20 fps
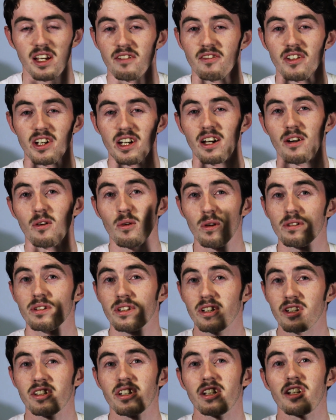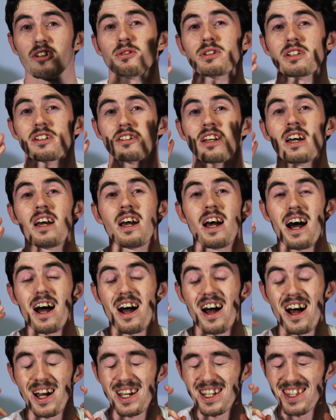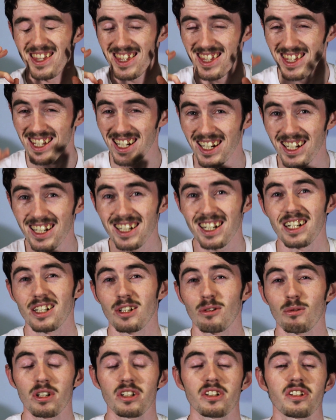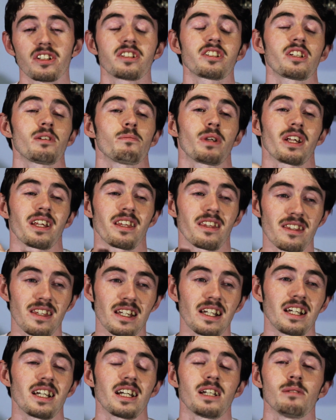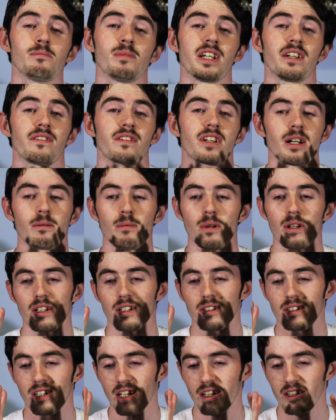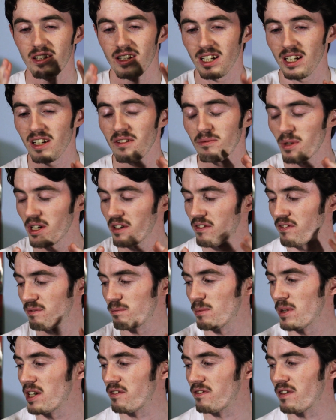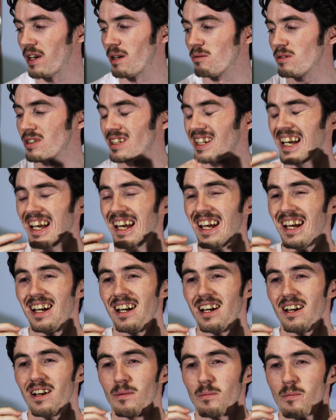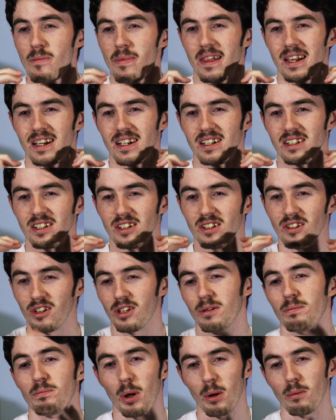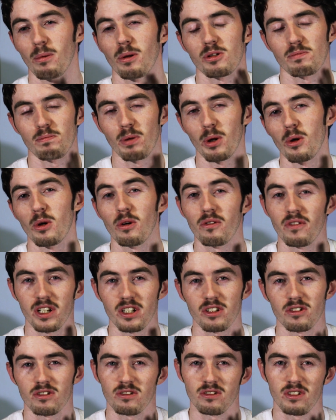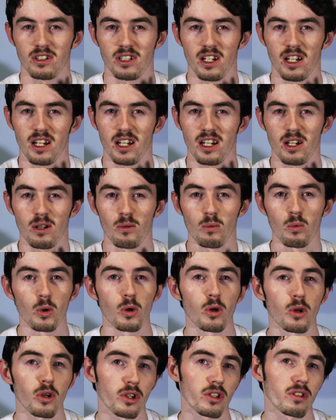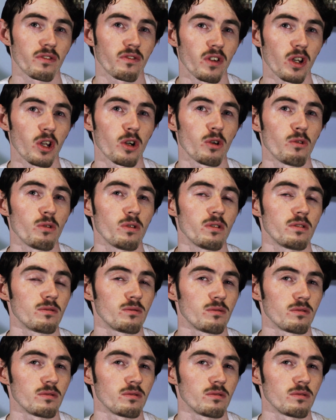right. All I'm gonna say now is this: I think, I don't want to jinx it, but I think I may have come up. I think I may have found not the most perfect workflow